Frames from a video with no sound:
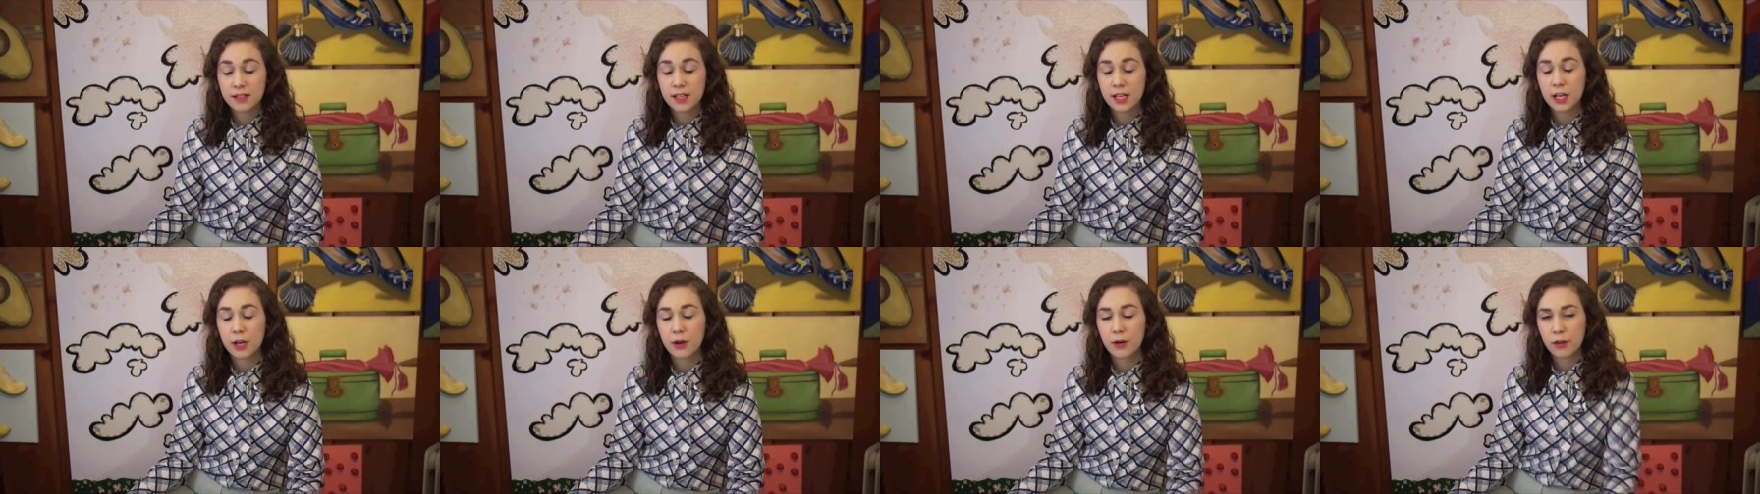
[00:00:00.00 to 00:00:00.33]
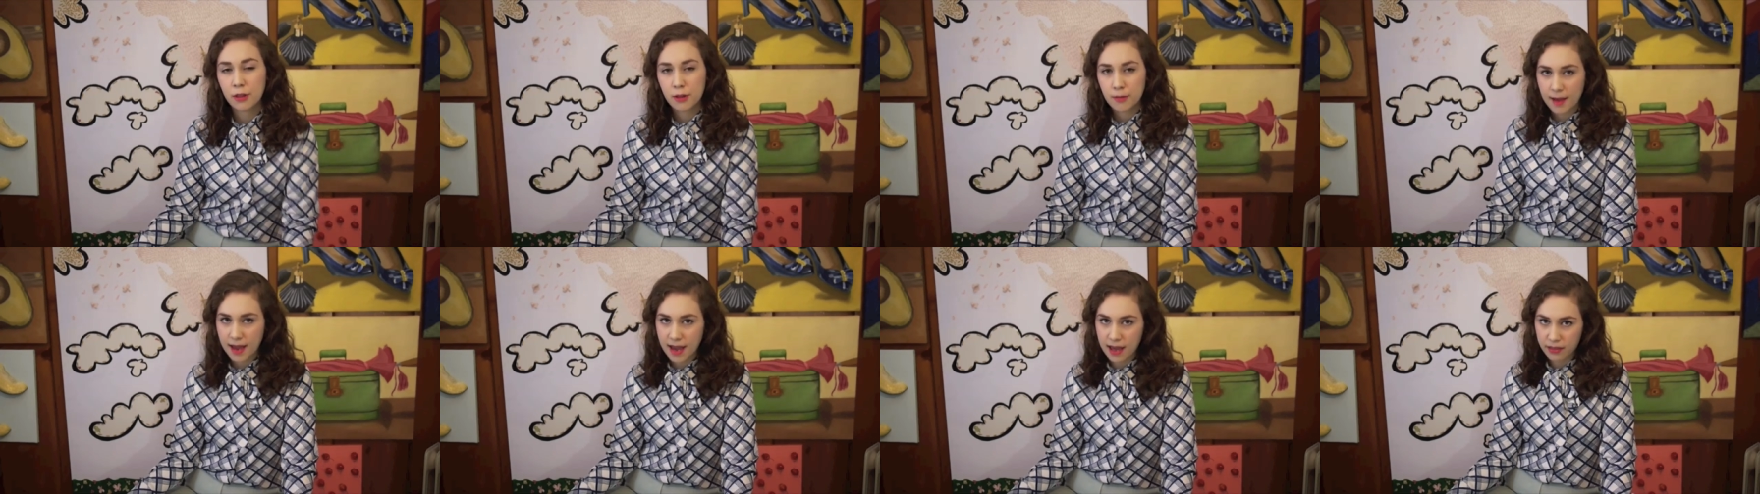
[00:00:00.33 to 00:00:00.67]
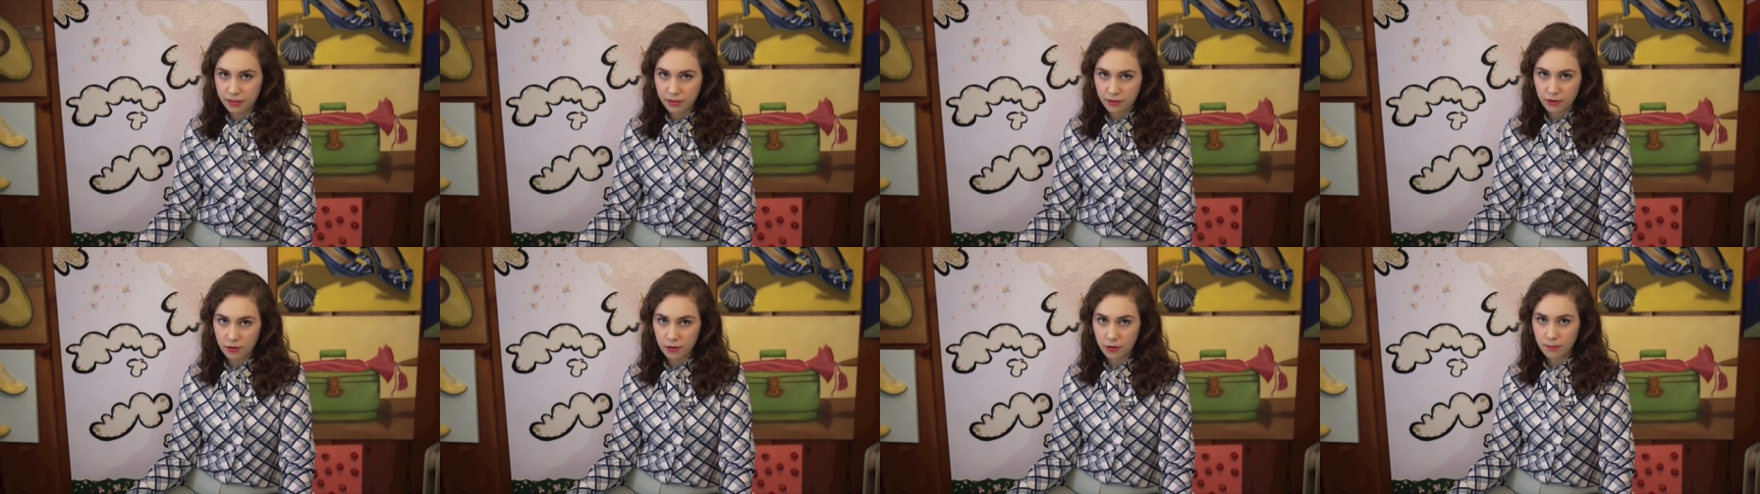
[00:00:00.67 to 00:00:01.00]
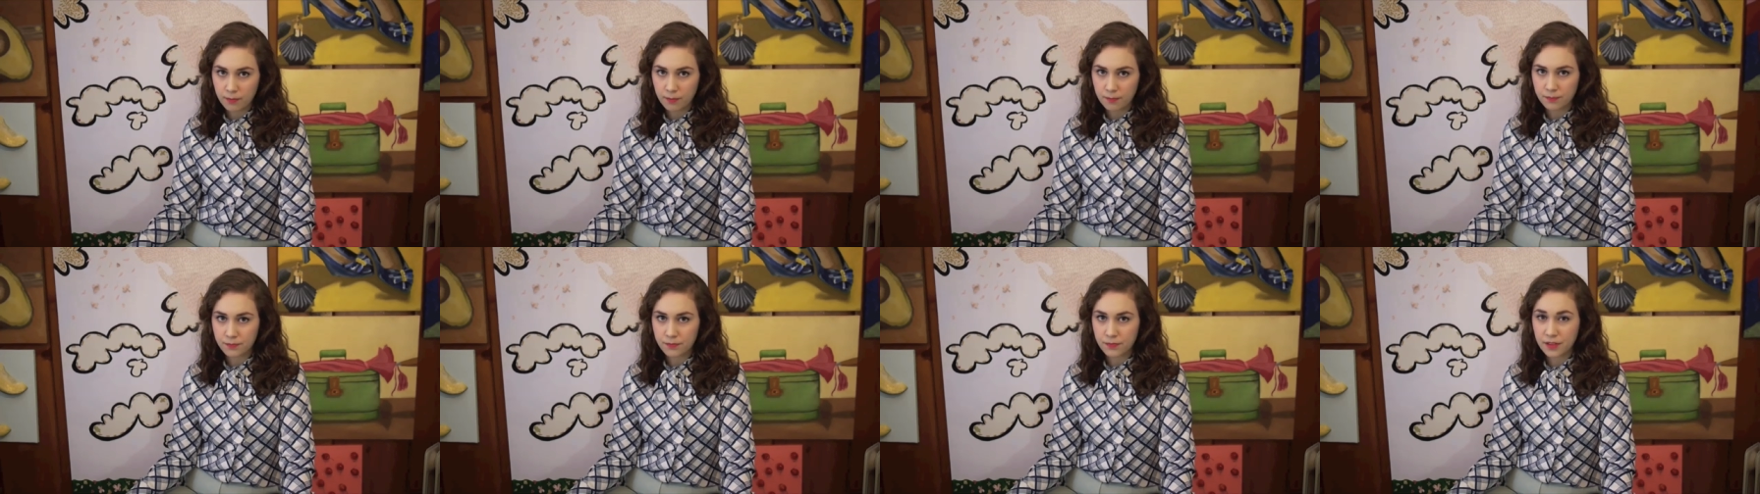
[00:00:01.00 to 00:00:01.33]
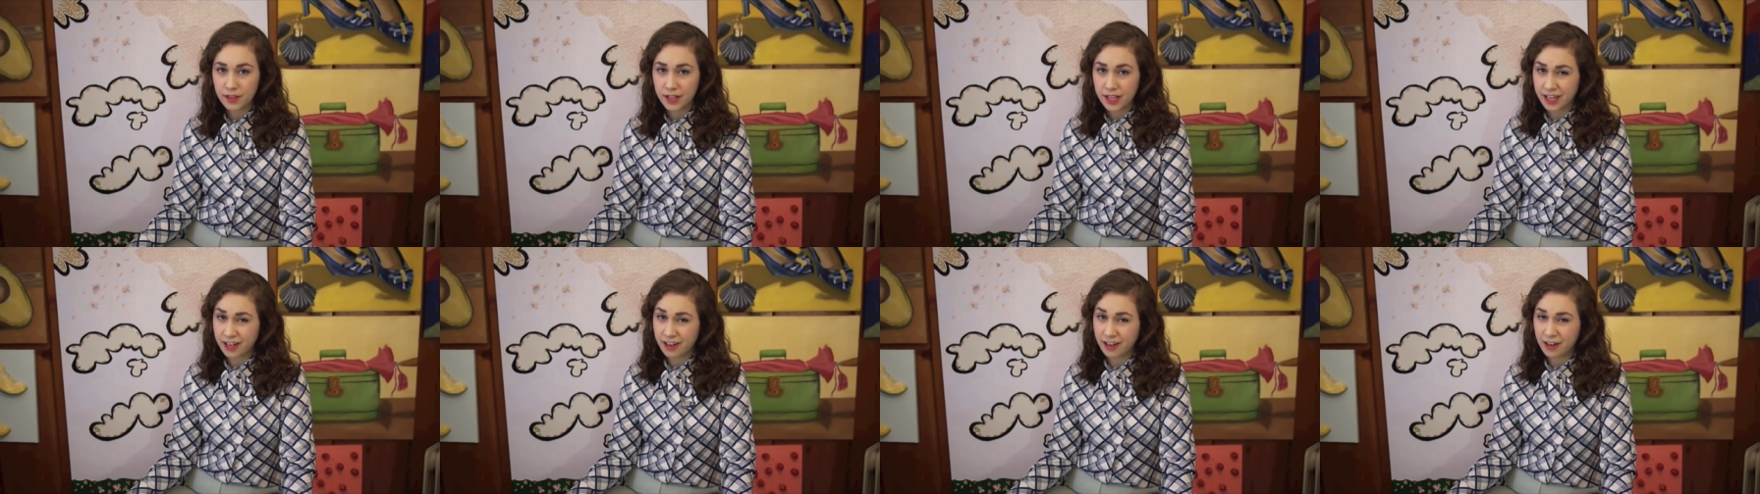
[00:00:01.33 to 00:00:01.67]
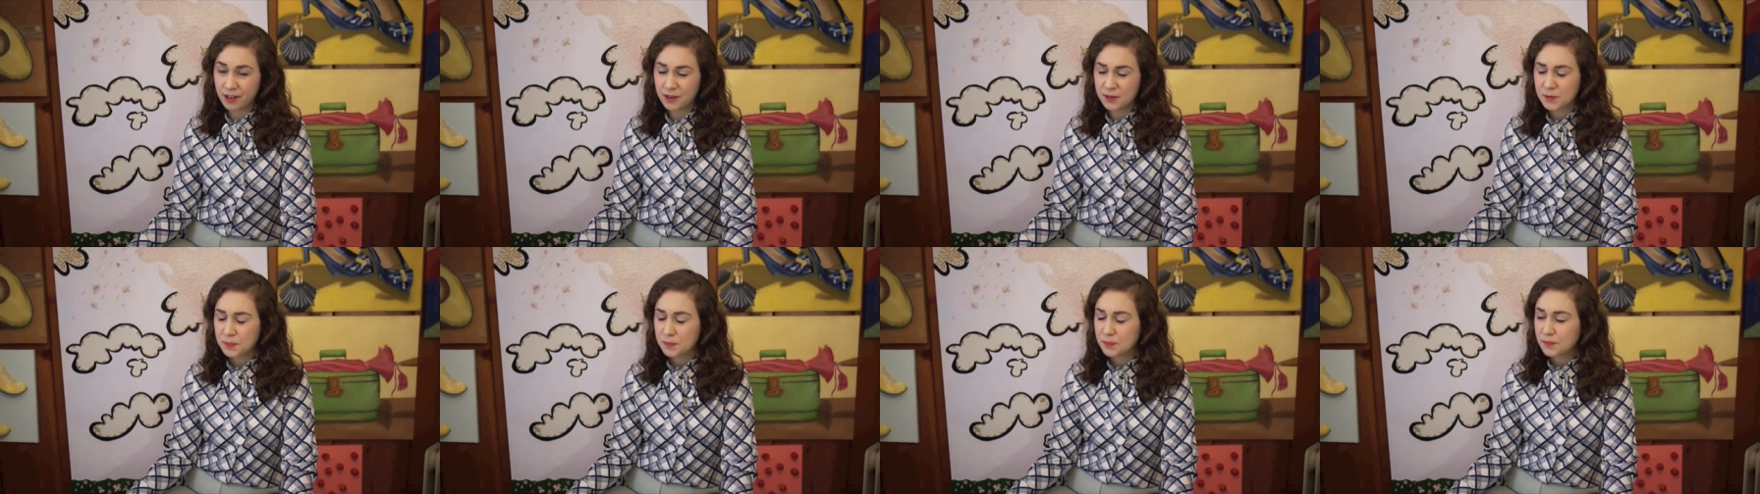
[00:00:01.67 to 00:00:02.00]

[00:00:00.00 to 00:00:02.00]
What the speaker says: they go to the bathroom there.